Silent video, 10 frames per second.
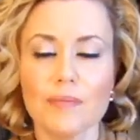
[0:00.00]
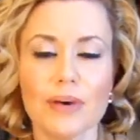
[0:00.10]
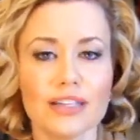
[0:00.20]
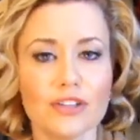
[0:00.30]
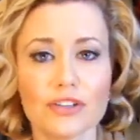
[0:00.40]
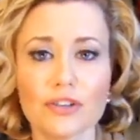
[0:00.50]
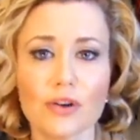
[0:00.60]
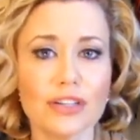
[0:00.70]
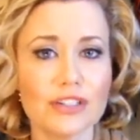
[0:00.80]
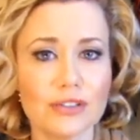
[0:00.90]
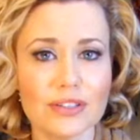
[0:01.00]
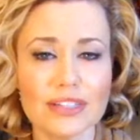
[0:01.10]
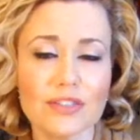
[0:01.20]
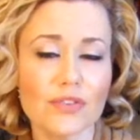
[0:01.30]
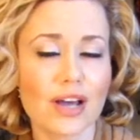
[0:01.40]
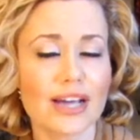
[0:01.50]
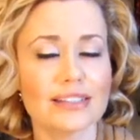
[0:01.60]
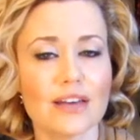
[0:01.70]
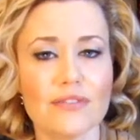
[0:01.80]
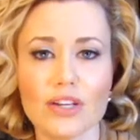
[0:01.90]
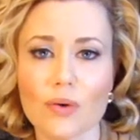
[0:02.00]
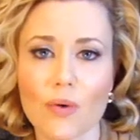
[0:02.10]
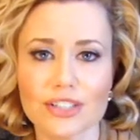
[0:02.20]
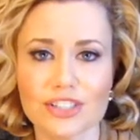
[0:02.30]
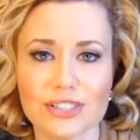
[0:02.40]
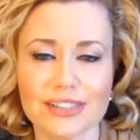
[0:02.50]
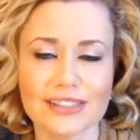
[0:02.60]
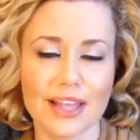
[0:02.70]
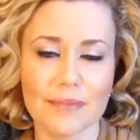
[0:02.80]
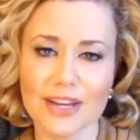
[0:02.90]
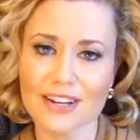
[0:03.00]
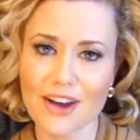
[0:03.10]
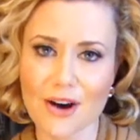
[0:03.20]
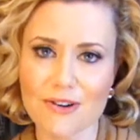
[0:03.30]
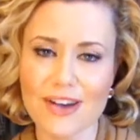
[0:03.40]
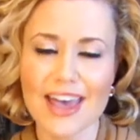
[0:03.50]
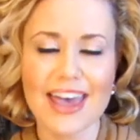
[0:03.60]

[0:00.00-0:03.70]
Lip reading: But you can totally do this. If you guys have any questions, let me know.